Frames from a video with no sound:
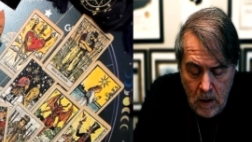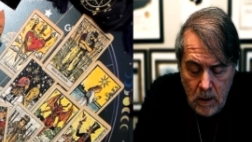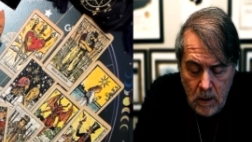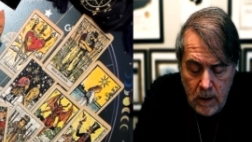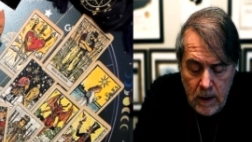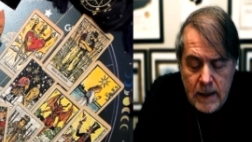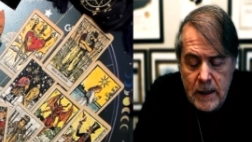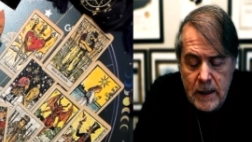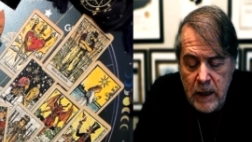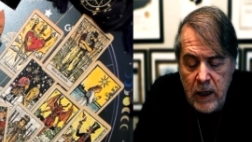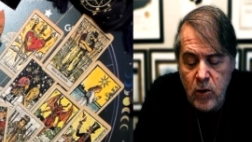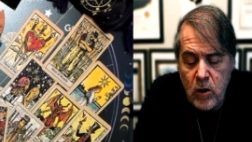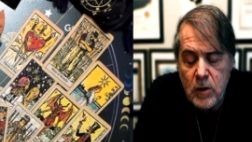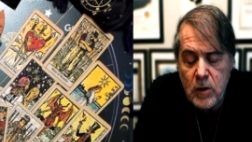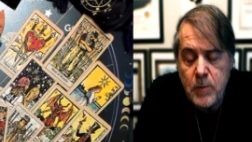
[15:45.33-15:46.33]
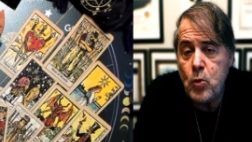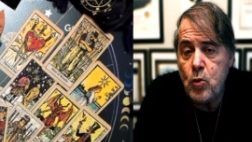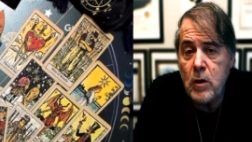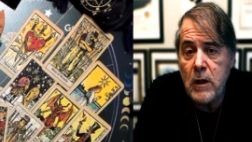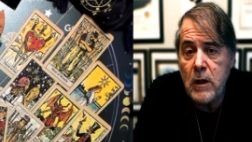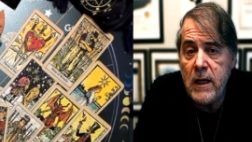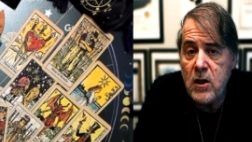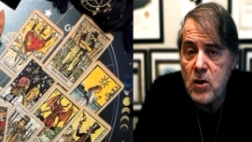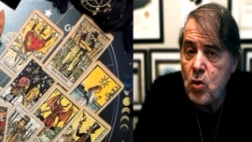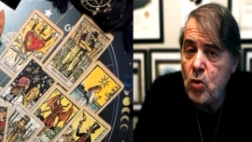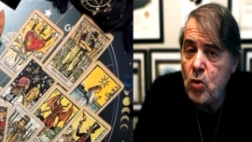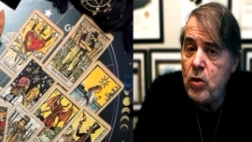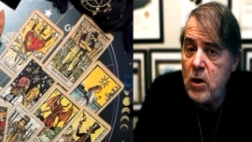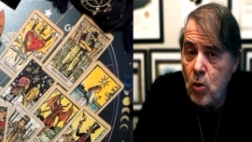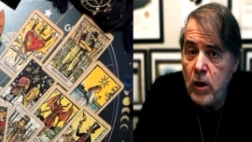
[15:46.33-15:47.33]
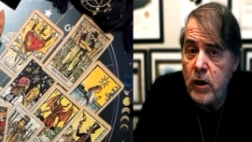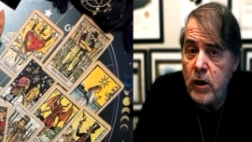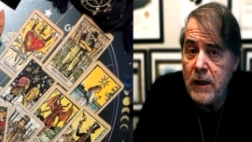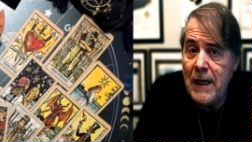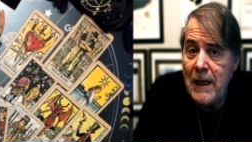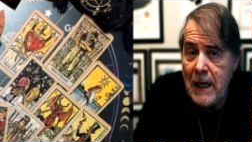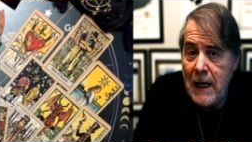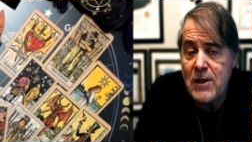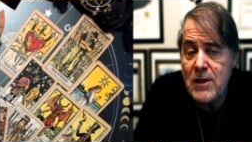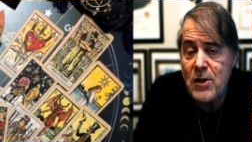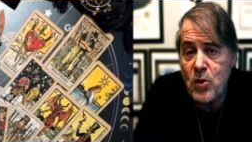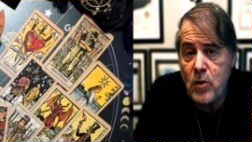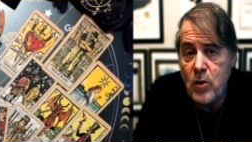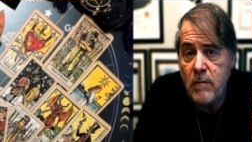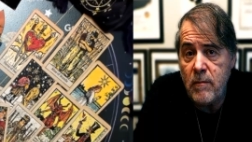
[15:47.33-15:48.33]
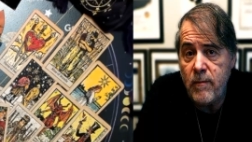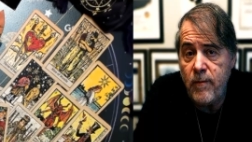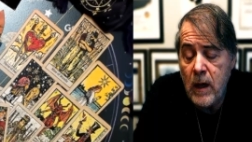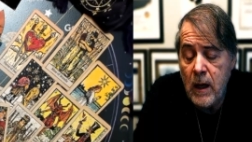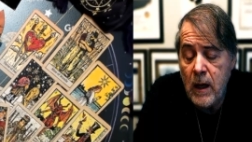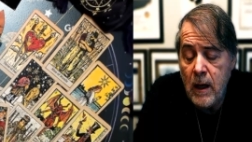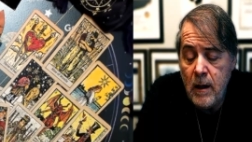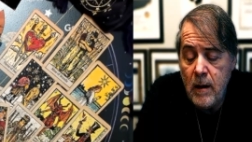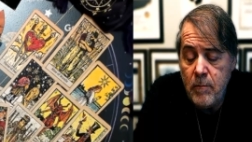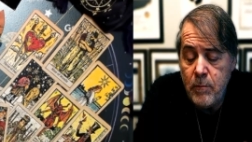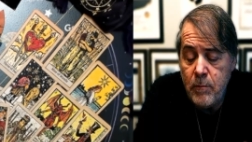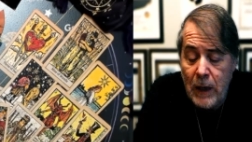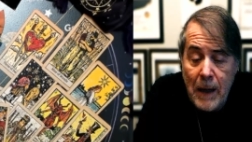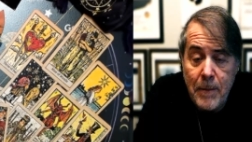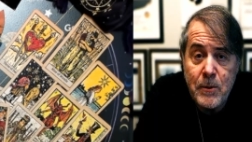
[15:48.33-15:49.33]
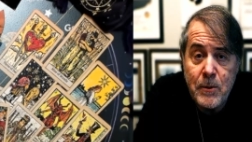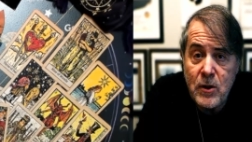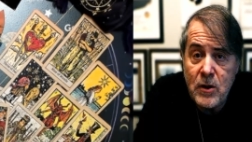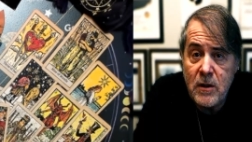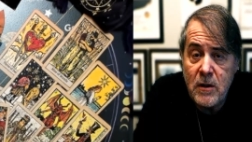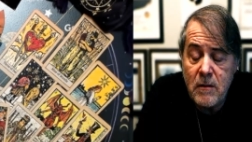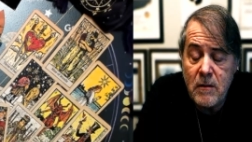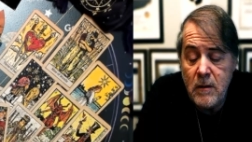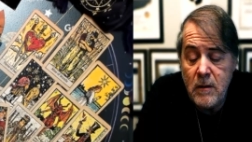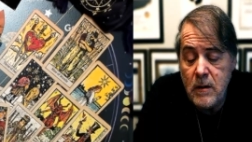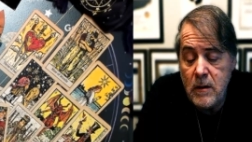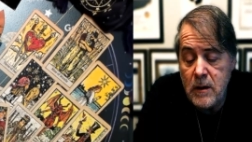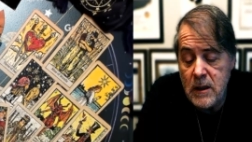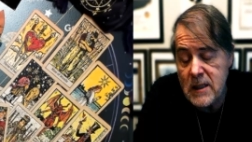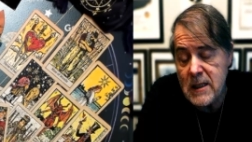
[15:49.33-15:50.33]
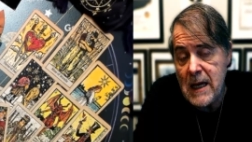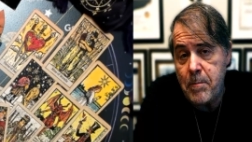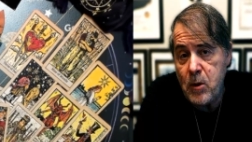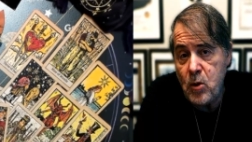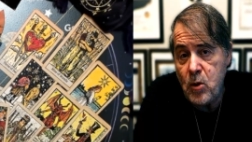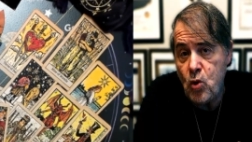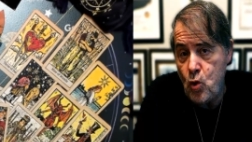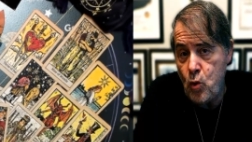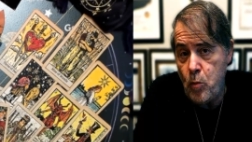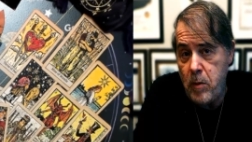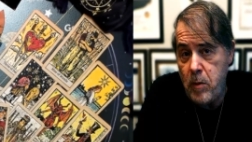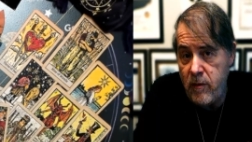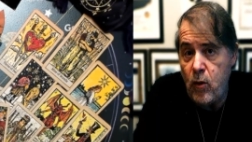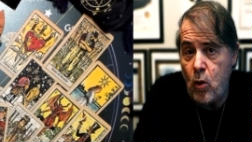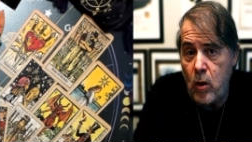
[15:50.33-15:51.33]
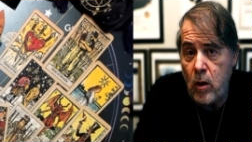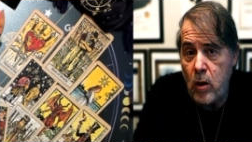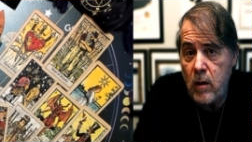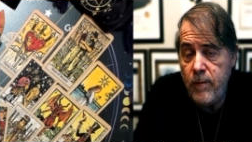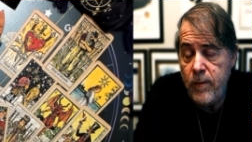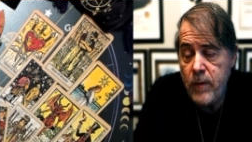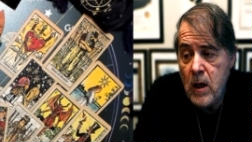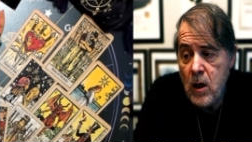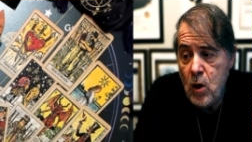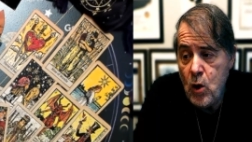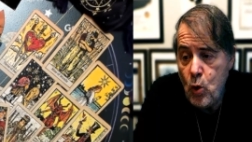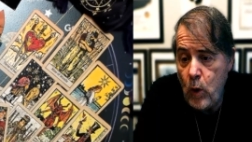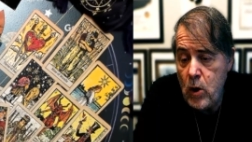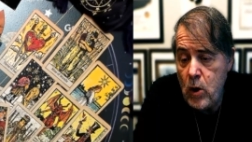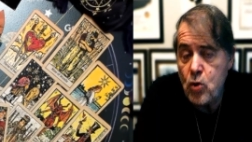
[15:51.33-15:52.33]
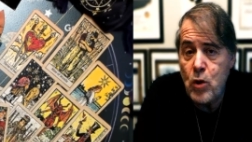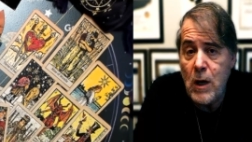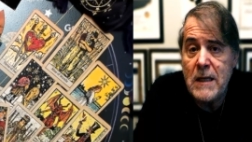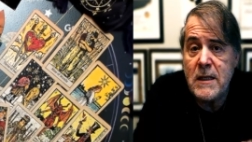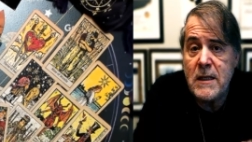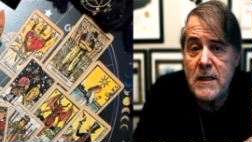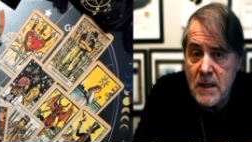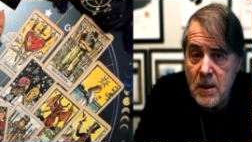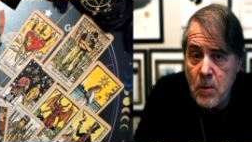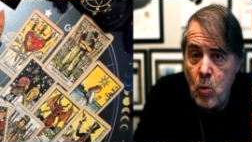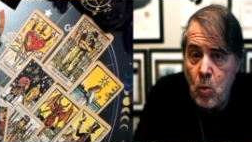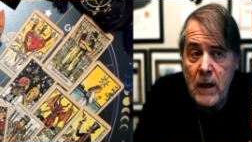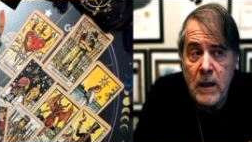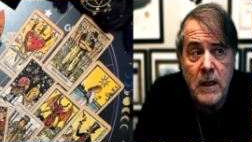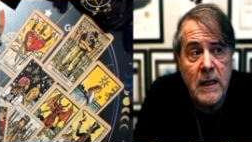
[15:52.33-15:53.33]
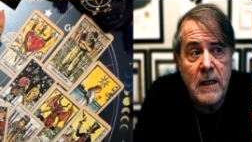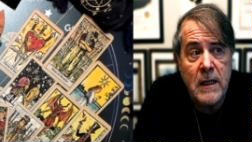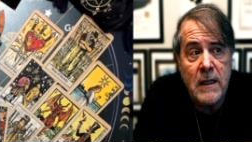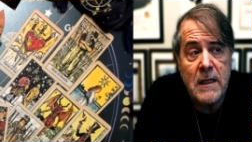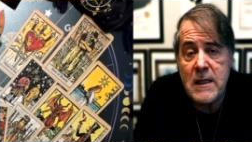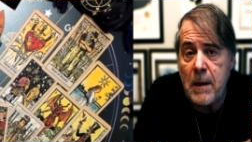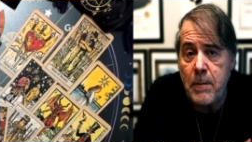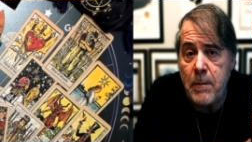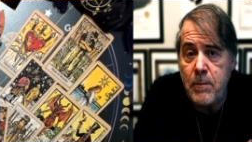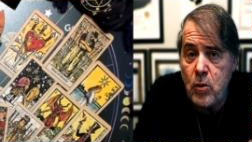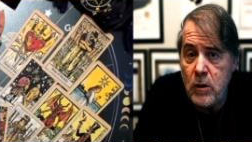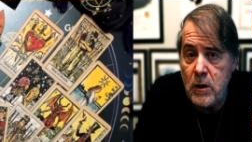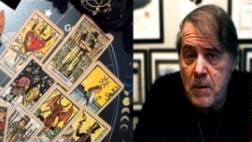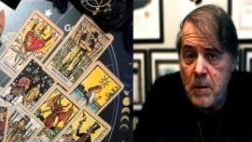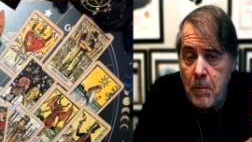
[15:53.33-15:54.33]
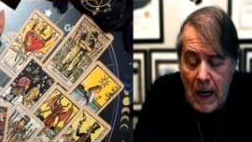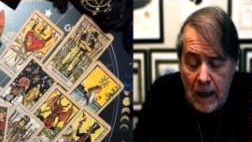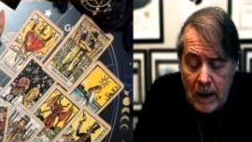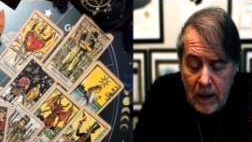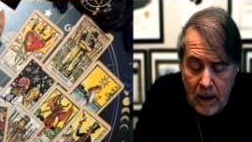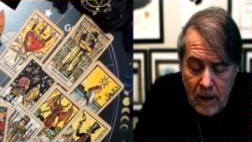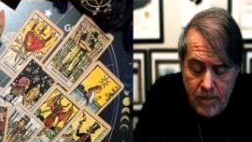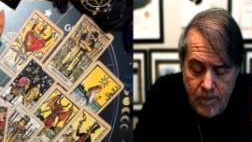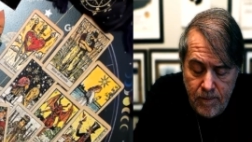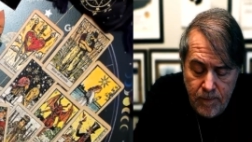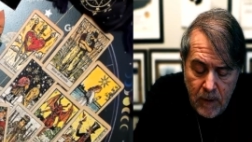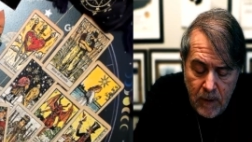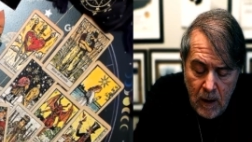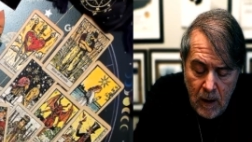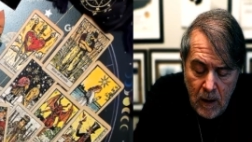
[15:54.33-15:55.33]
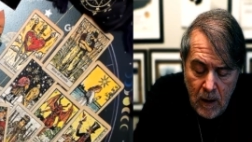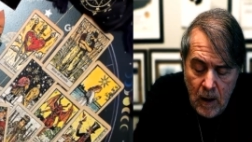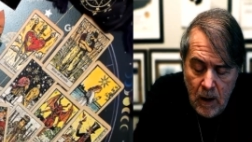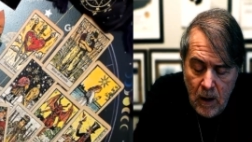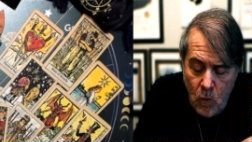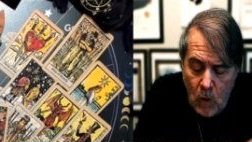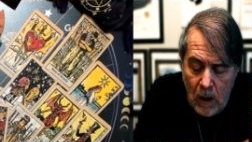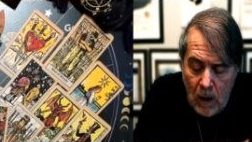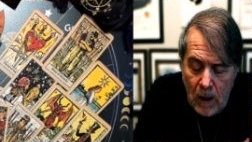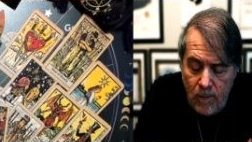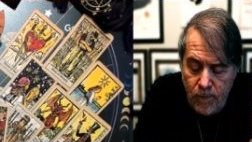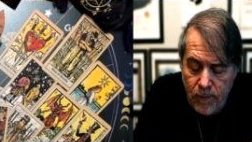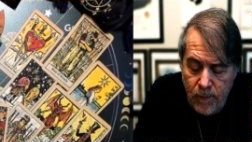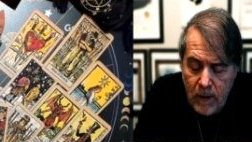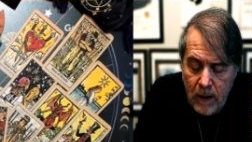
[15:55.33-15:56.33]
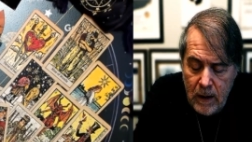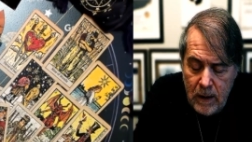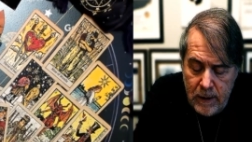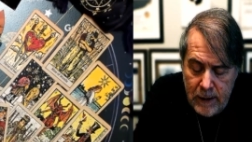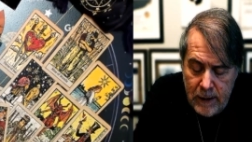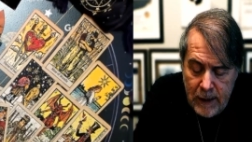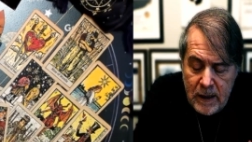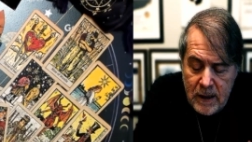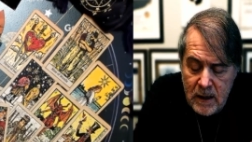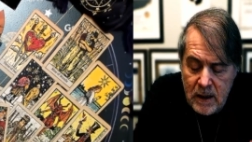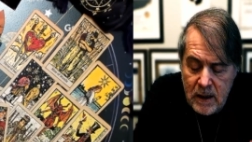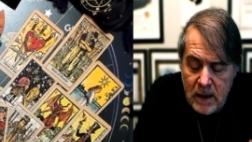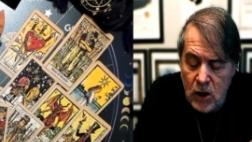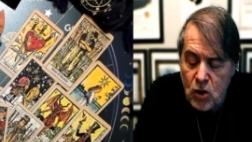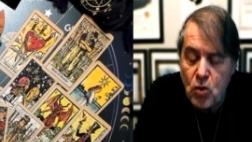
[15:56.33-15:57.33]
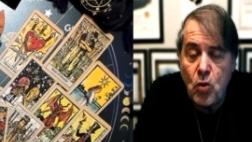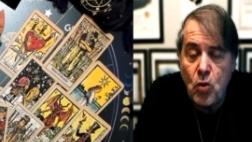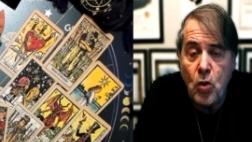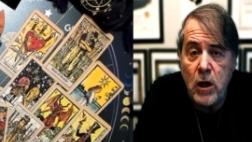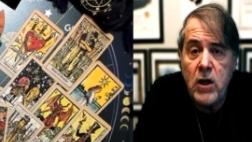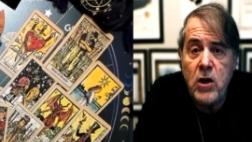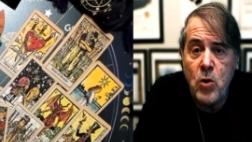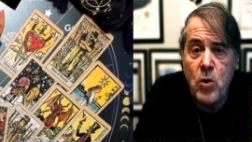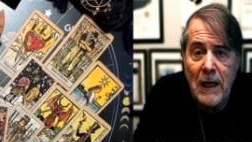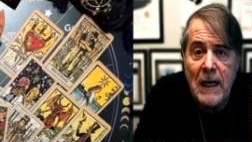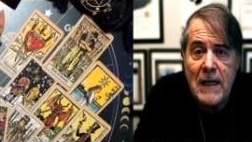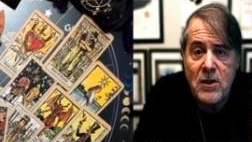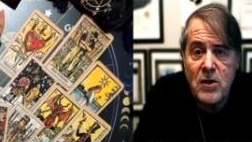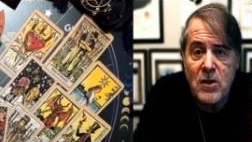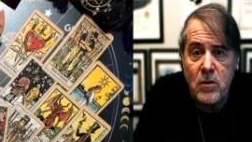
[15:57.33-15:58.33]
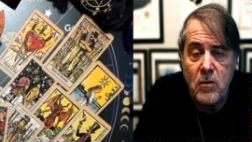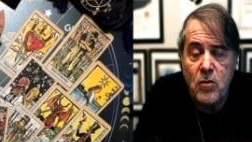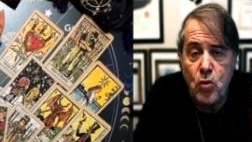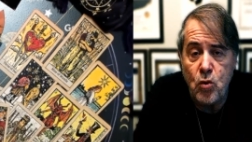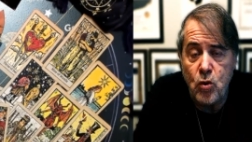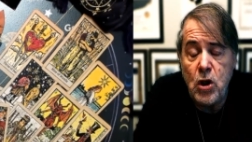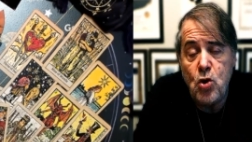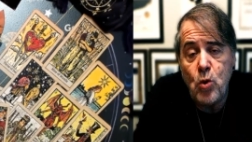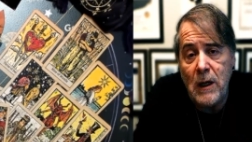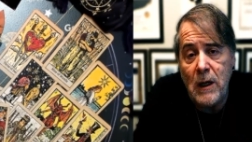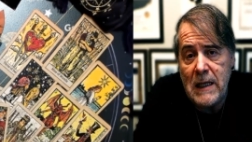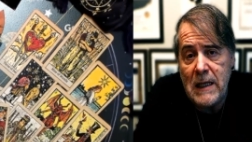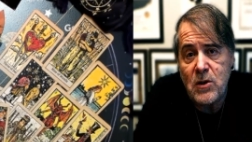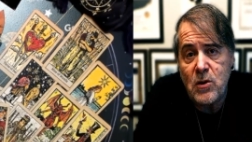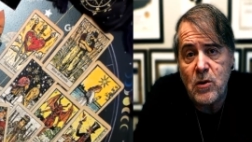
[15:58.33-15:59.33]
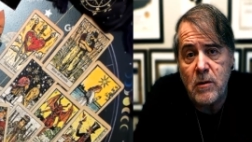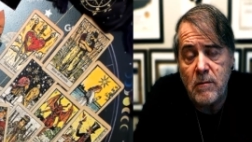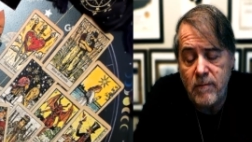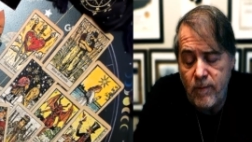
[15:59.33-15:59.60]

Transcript: This scenario is put together so that you learn a lesson. Perhaps this happened to you before, where you trusted someone and then they stabbed you in the back. Well, this is to learn you a lesson, to teach you a lesson.